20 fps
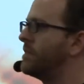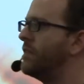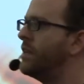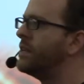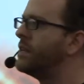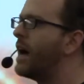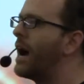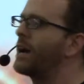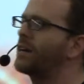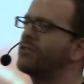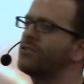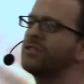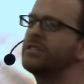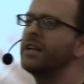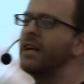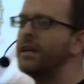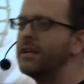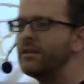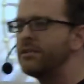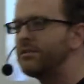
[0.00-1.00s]
and the doctor
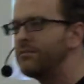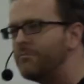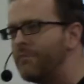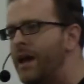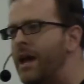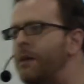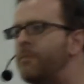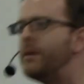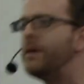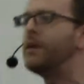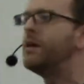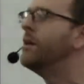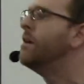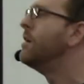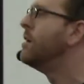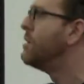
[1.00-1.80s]
says maybe